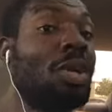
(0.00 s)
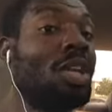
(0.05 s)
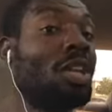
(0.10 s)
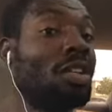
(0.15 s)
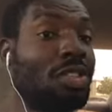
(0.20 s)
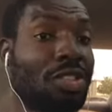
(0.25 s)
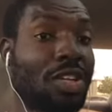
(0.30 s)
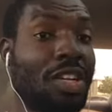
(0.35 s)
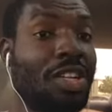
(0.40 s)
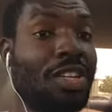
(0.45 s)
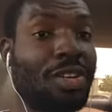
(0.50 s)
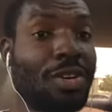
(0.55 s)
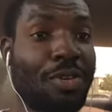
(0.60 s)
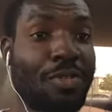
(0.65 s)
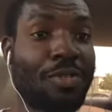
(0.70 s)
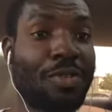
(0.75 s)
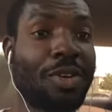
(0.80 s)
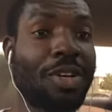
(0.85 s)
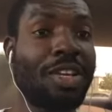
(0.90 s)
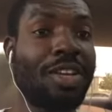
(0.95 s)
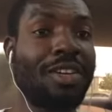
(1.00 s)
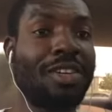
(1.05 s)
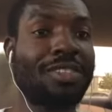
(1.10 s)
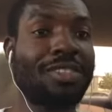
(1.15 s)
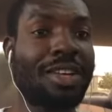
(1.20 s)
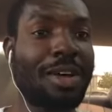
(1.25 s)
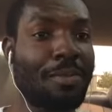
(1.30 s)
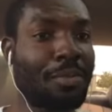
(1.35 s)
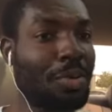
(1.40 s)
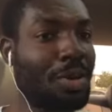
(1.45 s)
training now for a year, so
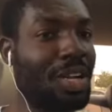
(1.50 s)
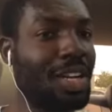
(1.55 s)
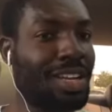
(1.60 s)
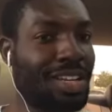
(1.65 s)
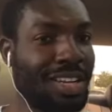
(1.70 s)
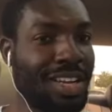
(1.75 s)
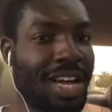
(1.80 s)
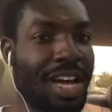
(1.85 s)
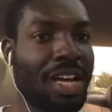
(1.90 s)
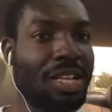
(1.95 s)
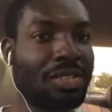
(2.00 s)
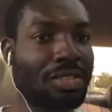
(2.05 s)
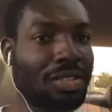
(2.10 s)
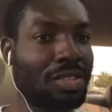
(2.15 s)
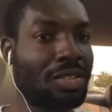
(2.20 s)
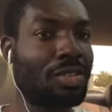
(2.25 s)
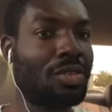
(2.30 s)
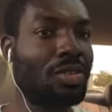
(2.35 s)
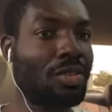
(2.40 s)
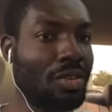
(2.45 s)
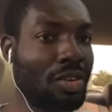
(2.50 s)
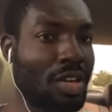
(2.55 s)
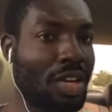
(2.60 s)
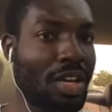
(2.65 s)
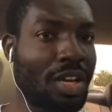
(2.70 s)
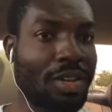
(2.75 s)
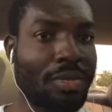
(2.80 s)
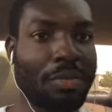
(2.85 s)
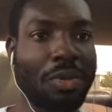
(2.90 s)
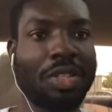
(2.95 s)
I'm praying and asking the Lord to
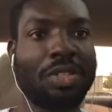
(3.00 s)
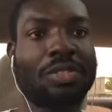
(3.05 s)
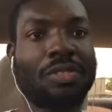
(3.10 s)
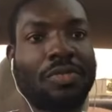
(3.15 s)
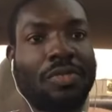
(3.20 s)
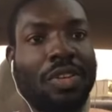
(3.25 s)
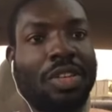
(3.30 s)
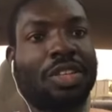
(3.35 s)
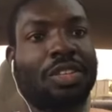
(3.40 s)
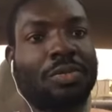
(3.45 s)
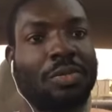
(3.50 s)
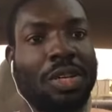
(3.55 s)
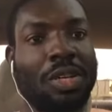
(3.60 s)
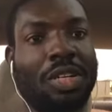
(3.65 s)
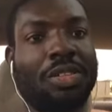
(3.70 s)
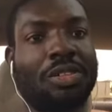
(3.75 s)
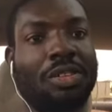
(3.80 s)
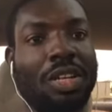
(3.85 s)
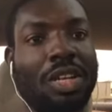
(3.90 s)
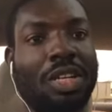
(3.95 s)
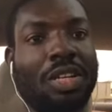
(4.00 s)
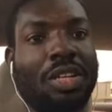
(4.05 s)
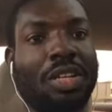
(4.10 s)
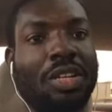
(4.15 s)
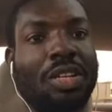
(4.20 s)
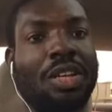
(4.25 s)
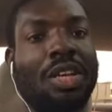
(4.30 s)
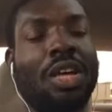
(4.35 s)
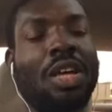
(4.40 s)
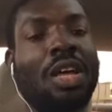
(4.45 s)
help me to finish my training
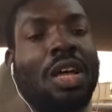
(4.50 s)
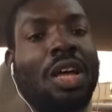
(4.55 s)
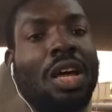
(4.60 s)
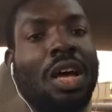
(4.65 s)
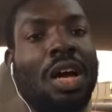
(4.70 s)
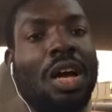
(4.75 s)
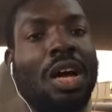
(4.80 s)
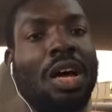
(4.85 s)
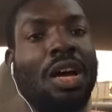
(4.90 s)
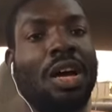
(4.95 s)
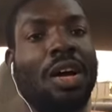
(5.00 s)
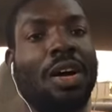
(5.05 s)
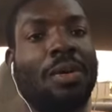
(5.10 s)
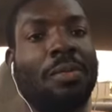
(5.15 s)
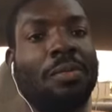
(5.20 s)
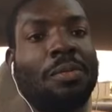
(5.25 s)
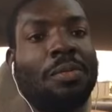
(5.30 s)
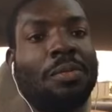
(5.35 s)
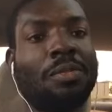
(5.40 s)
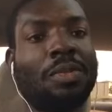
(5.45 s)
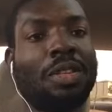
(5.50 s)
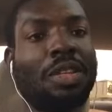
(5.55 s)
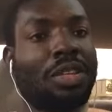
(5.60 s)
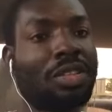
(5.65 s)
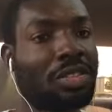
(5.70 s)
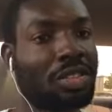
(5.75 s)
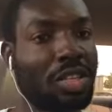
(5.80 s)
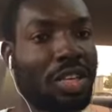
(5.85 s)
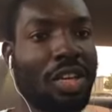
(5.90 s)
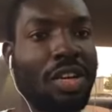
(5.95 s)

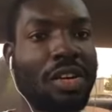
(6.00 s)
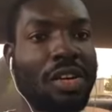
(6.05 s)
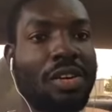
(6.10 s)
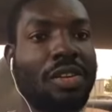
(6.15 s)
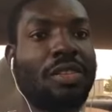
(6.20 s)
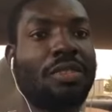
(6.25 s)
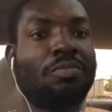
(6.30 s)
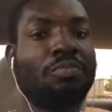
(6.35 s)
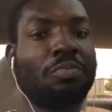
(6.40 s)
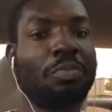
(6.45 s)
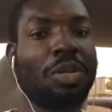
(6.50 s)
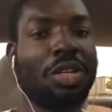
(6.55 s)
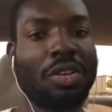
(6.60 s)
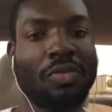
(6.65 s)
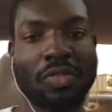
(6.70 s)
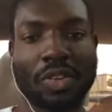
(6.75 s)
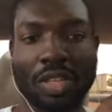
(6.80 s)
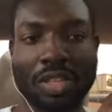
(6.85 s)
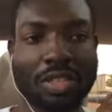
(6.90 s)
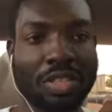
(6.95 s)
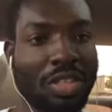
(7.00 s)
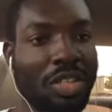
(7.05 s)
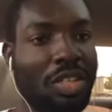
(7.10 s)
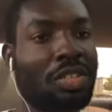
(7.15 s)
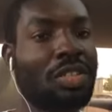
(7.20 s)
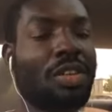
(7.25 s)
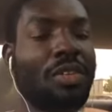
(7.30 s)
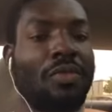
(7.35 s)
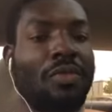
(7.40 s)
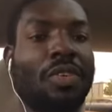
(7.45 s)
this year. But if He sees
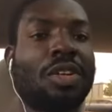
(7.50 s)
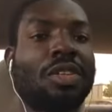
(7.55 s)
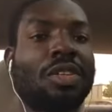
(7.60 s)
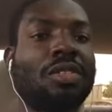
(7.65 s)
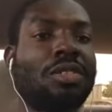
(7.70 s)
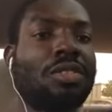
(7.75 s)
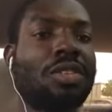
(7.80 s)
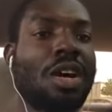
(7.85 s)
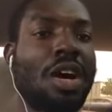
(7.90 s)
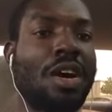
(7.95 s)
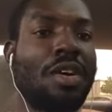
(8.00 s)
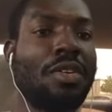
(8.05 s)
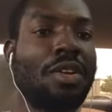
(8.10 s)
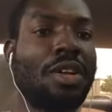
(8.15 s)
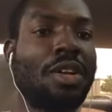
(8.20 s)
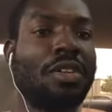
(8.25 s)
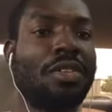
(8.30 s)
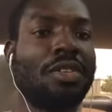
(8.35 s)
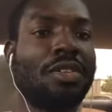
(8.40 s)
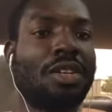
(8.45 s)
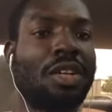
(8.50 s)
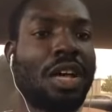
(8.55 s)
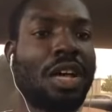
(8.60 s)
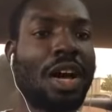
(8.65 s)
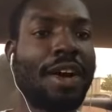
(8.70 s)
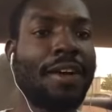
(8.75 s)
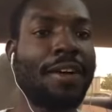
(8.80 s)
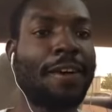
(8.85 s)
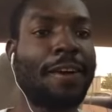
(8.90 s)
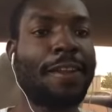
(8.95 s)
it fit to tarry
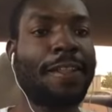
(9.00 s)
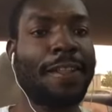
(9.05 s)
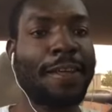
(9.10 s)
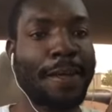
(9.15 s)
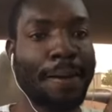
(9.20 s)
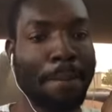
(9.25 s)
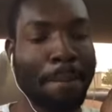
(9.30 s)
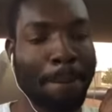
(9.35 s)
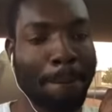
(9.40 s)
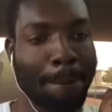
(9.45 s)
longer, then